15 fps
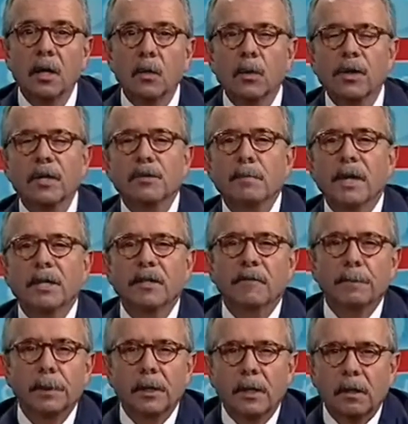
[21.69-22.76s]
With his mix of
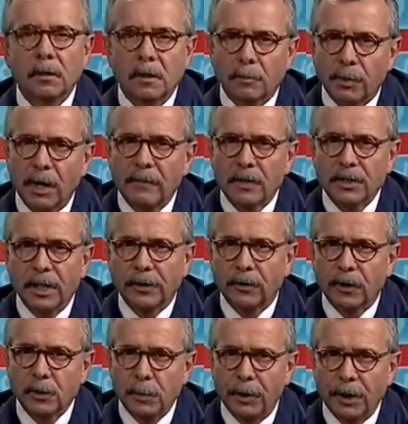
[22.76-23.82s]
political and private sector
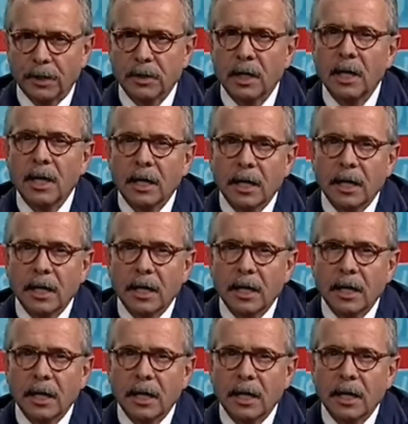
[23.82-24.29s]
experience,